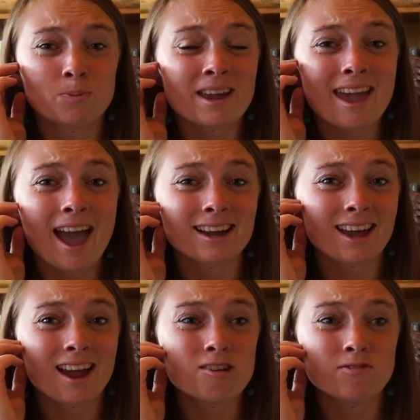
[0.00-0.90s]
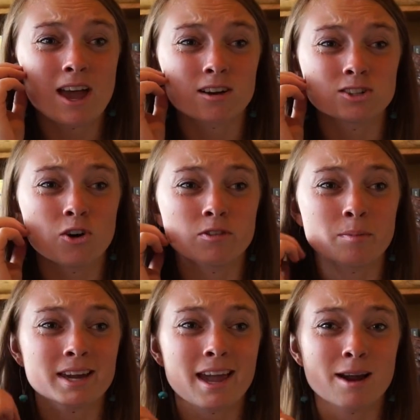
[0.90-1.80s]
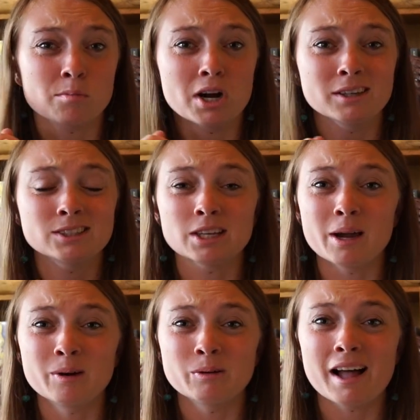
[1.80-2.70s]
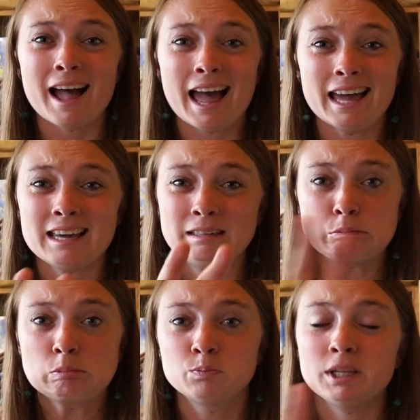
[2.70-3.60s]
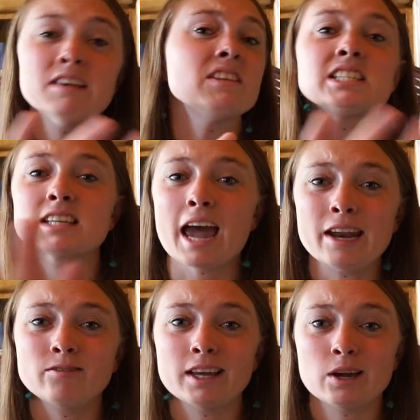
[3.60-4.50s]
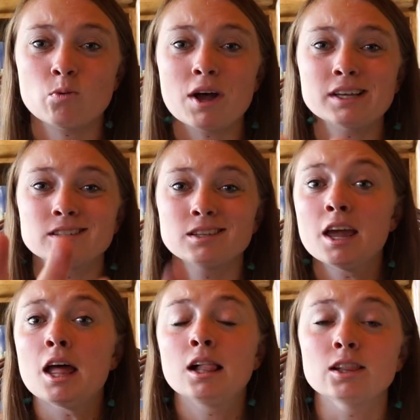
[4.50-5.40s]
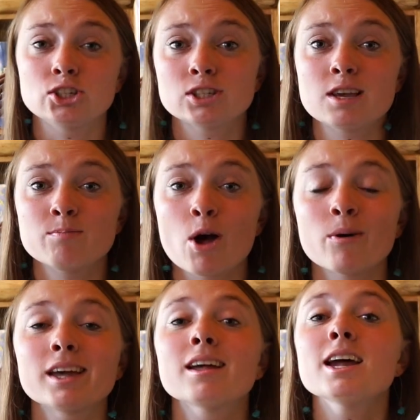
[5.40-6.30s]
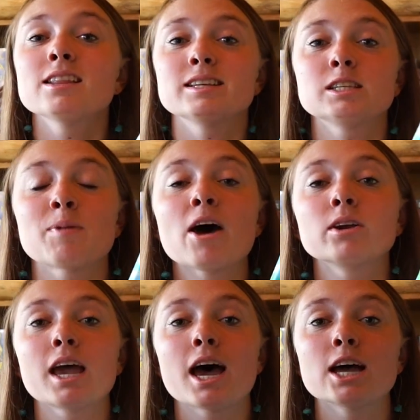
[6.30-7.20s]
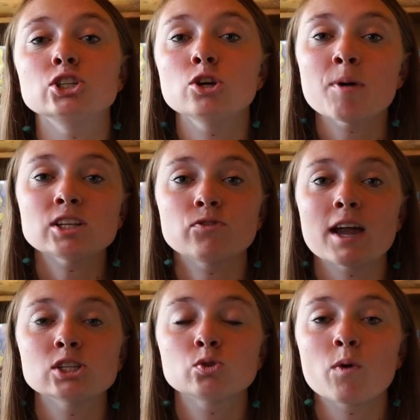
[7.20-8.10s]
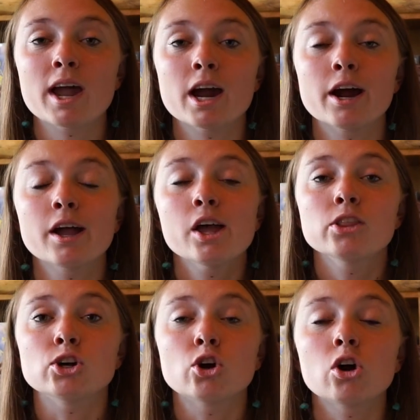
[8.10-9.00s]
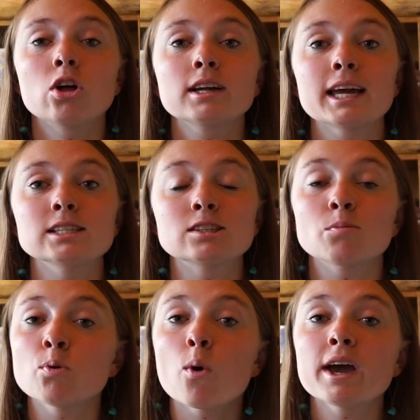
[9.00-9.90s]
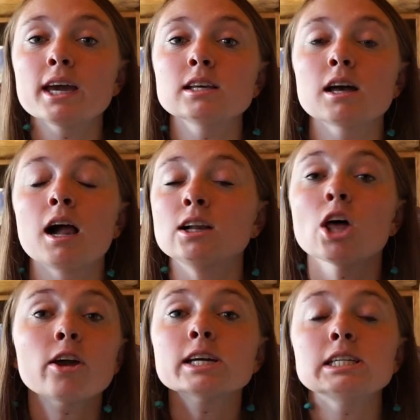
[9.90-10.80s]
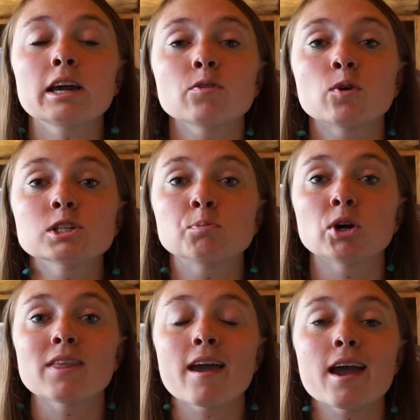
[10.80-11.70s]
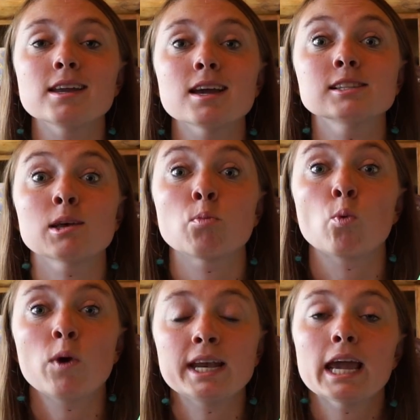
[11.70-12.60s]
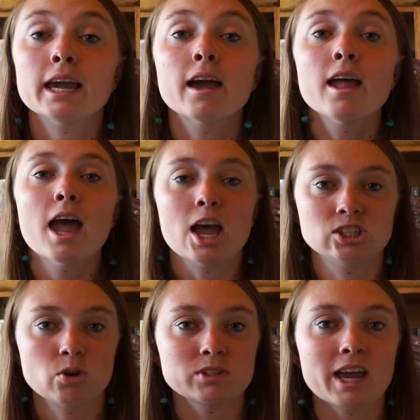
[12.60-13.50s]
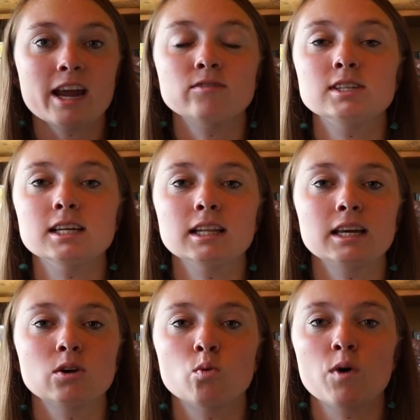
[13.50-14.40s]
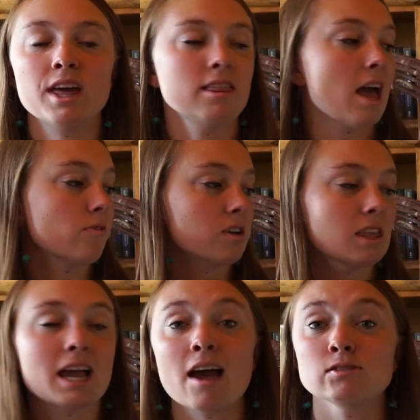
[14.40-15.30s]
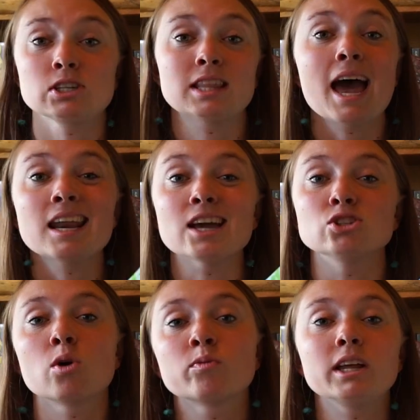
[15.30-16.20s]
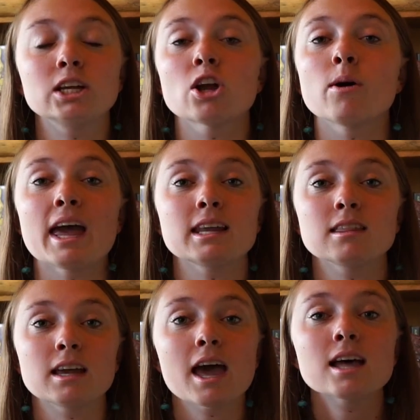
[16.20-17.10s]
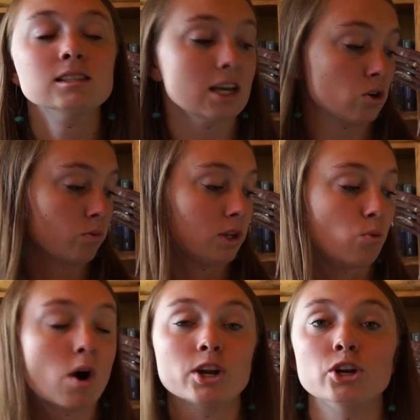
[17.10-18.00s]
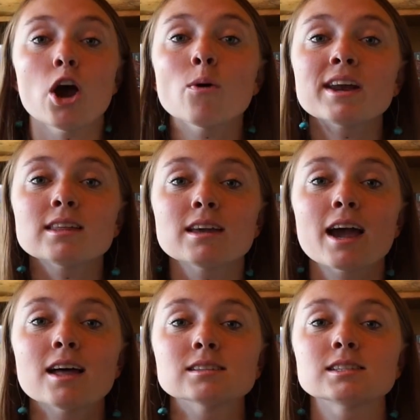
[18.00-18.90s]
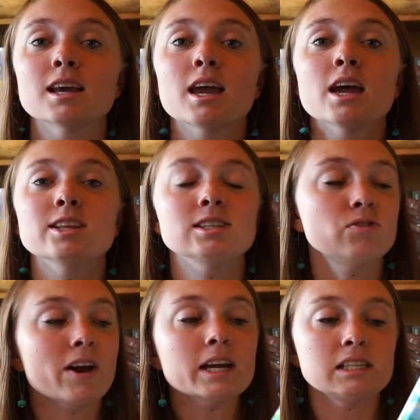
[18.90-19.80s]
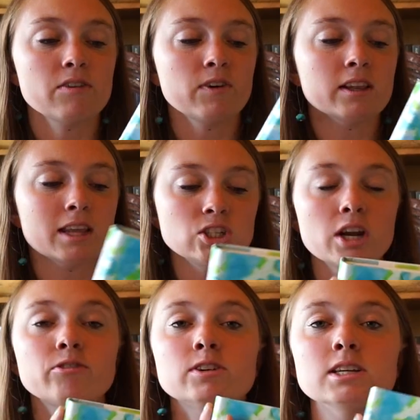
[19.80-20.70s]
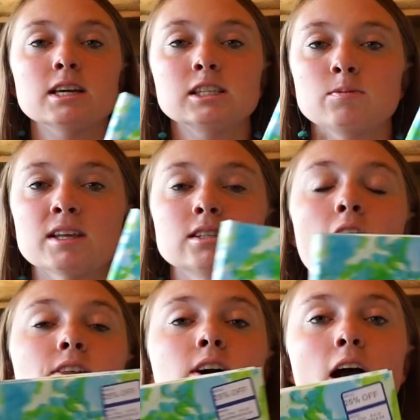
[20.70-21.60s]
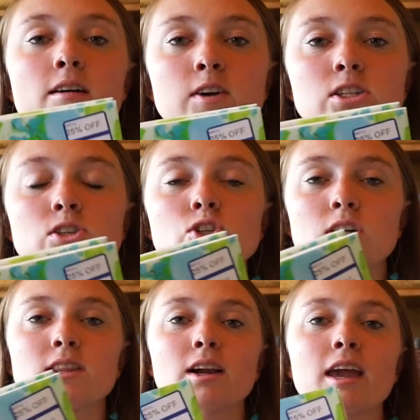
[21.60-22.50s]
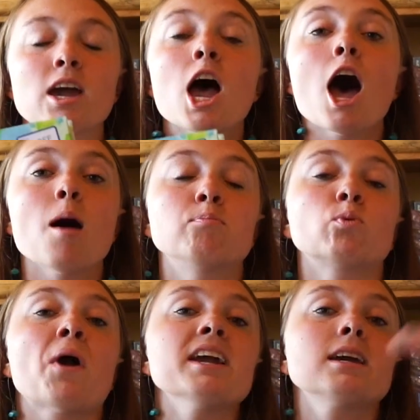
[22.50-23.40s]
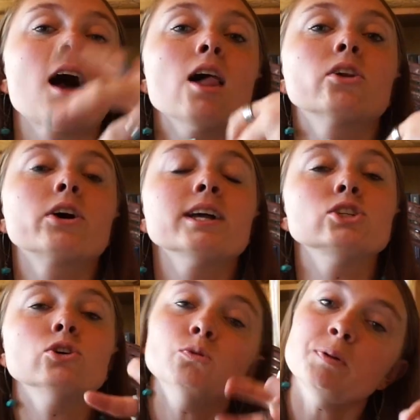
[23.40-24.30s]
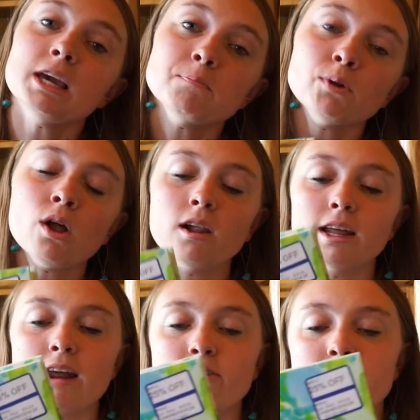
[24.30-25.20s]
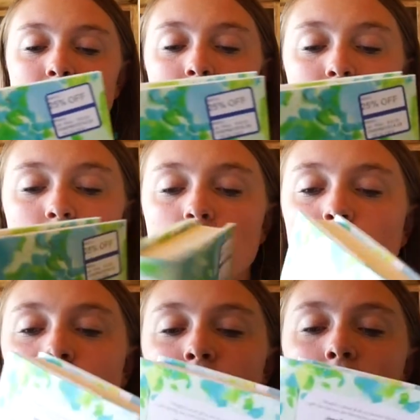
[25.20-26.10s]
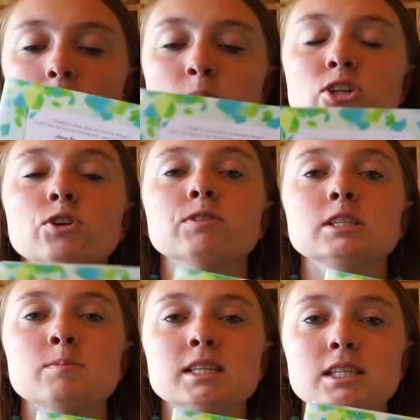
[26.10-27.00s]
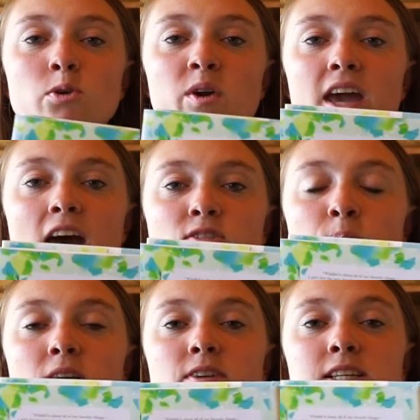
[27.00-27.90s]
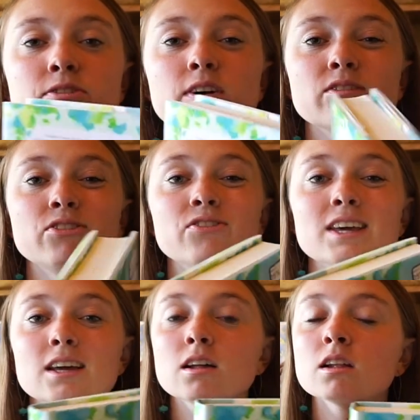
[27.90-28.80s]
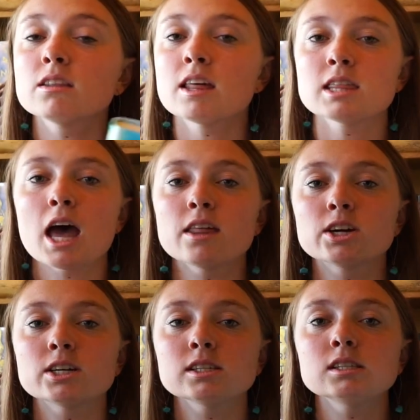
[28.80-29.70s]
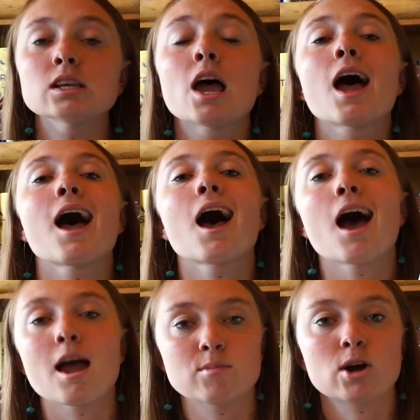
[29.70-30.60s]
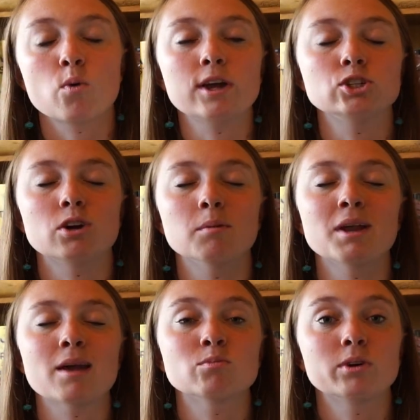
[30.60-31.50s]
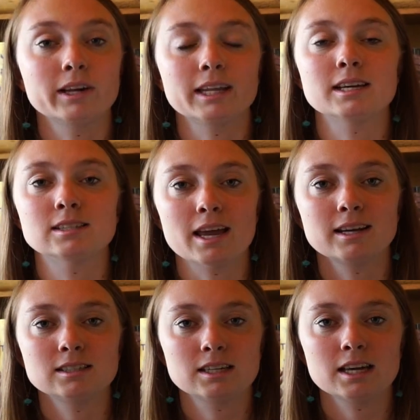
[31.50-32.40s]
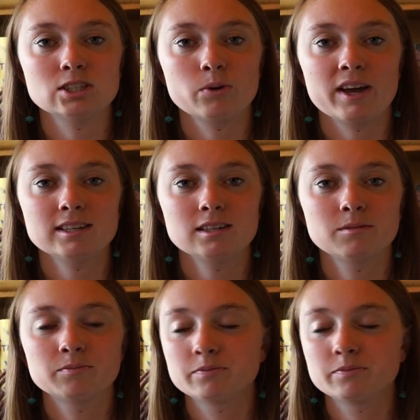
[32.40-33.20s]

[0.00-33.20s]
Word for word: My cat kind of knocked over my camera, so I believe this is kind of like it was. Let's just keep going. This is about uh, two best friends where the girl gets the boy a lottery ticket for his birthday and he ends up winning. And so it's kind of dealing with everything after that. I don't really know anything else. I don't really want to know anything else. This is very different than Jennifer E. Smith's other covers. Usually they're like a bright color and two people and everything. So I'm not sure if this means it's going to have a bit of a different feel than the others. I'm not quite sure, but I'm really excited to get to it.